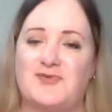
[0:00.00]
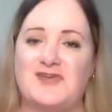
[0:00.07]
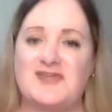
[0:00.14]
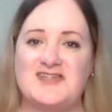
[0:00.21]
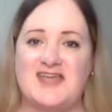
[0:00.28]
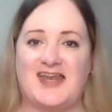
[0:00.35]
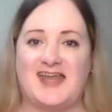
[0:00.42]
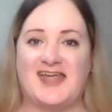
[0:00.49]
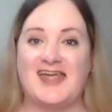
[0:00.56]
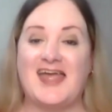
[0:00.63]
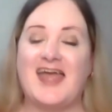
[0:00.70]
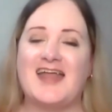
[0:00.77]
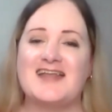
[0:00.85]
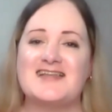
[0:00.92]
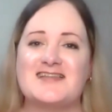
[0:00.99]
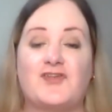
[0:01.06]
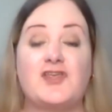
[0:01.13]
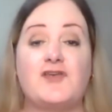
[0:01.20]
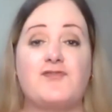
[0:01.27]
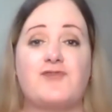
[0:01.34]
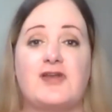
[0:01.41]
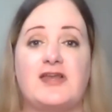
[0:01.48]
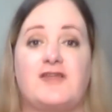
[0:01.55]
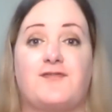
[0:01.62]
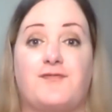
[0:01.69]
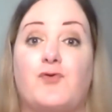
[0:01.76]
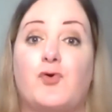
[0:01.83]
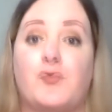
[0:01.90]
Appreciate it. And so you've
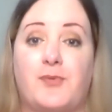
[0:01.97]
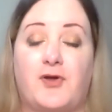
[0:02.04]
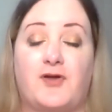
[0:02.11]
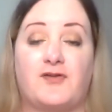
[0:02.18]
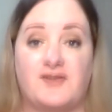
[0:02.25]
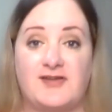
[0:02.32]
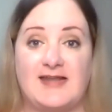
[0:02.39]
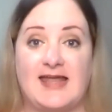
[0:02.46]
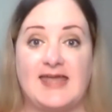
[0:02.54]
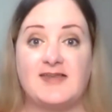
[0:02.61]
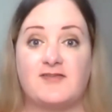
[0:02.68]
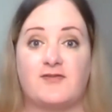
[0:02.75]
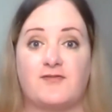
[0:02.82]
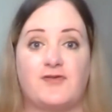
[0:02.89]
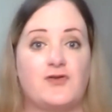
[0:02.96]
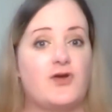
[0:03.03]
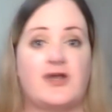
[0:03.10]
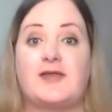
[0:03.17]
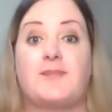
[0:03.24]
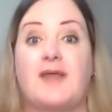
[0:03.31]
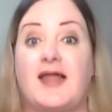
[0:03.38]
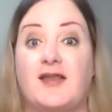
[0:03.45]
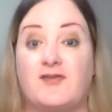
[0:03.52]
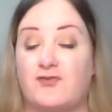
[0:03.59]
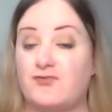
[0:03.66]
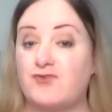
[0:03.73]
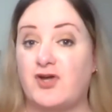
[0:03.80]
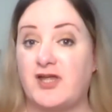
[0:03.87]
released 4 books to date. Have you got any plans
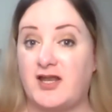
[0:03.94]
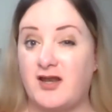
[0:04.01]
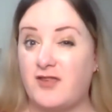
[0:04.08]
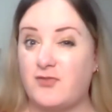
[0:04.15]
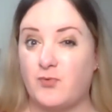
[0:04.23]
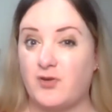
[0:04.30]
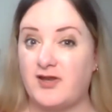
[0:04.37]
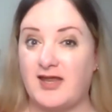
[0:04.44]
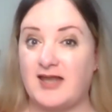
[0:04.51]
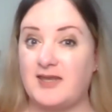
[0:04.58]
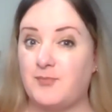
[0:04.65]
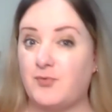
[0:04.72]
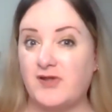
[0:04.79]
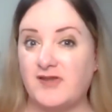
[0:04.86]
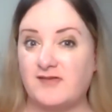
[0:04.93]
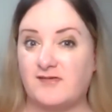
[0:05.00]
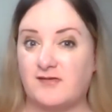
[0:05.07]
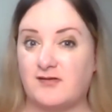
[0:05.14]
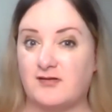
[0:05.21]
to write another one at any point?